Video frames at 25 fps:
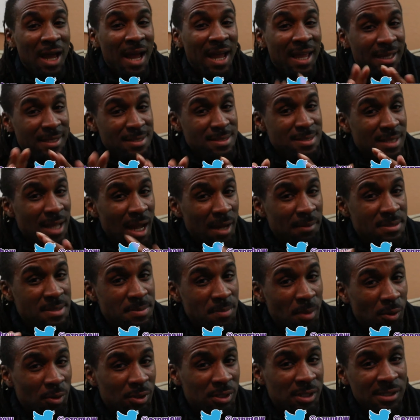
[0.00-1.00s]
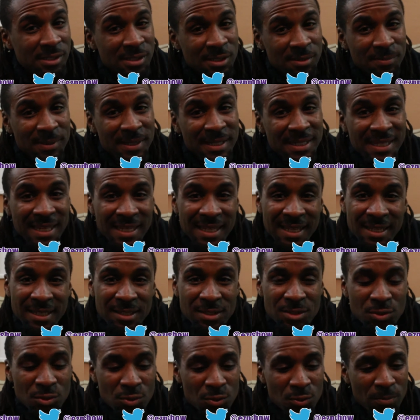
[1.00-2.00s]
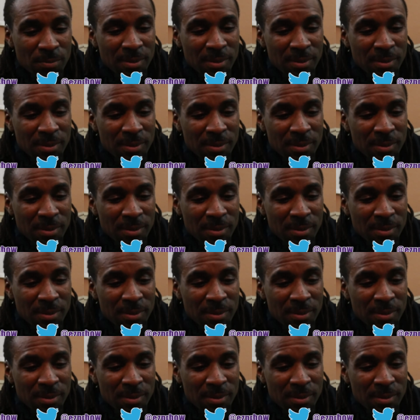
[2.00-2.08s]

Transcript: I had stopped smoking a little bit then too.